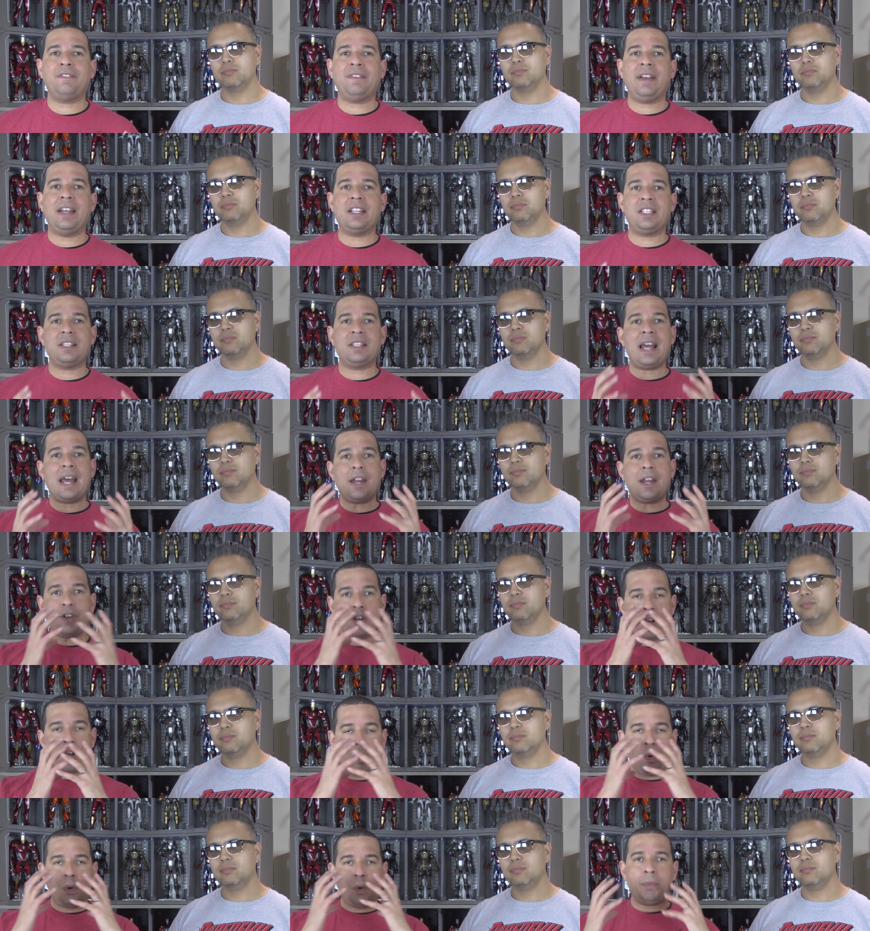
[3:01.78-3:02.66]
Speaker 1: face, that
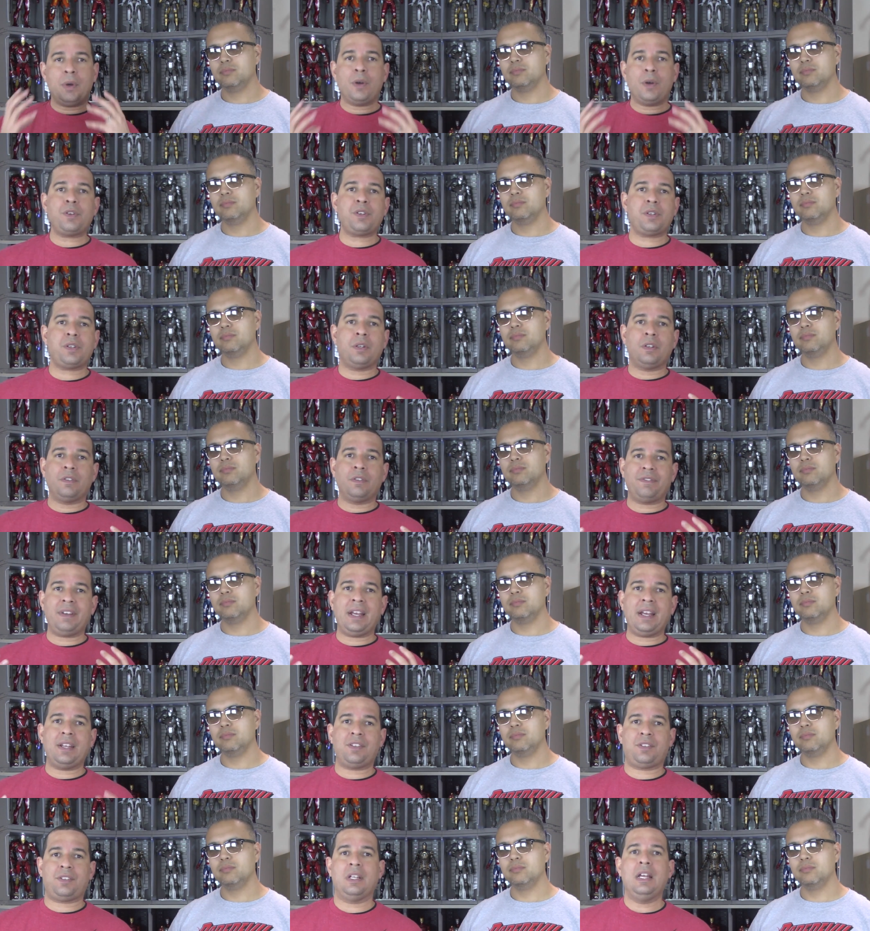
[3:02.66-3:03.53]
no emotional
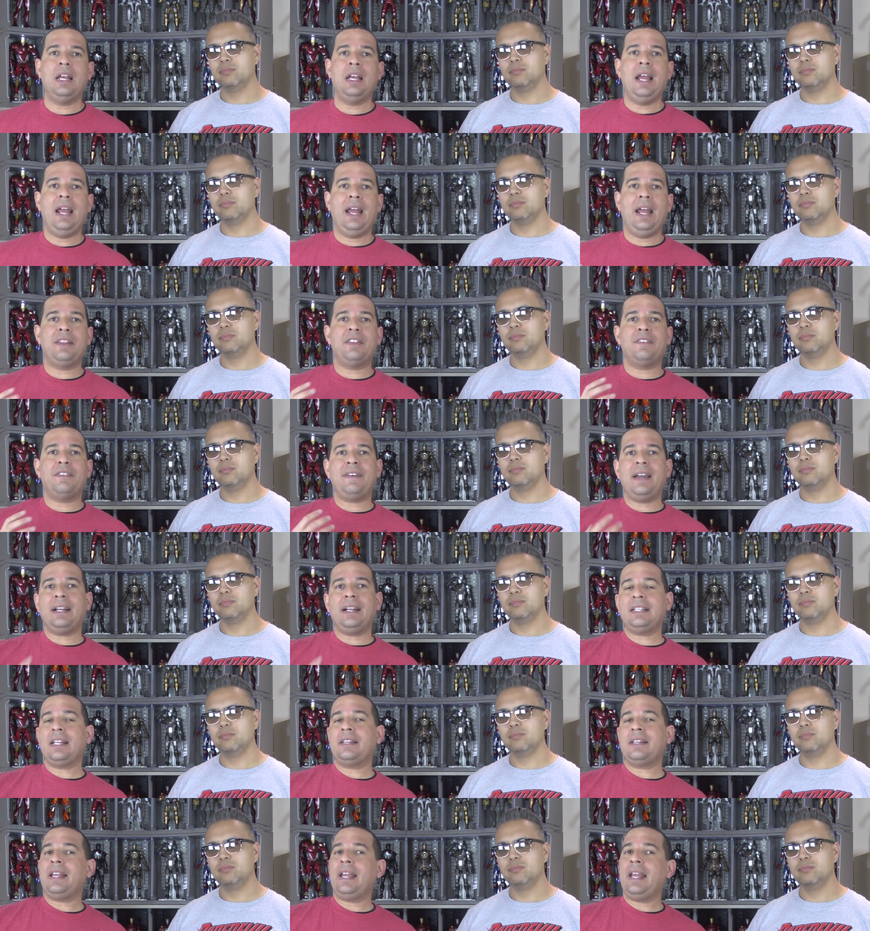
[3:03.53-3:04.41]
face, and the fact
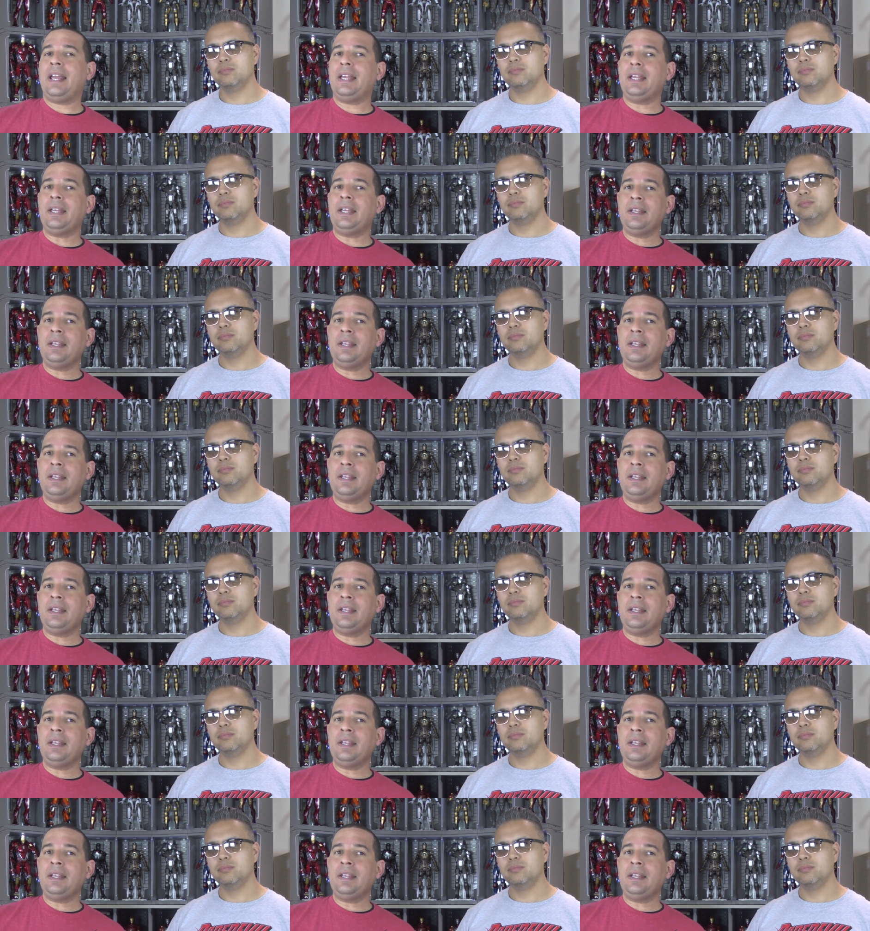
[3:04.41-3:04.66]
that they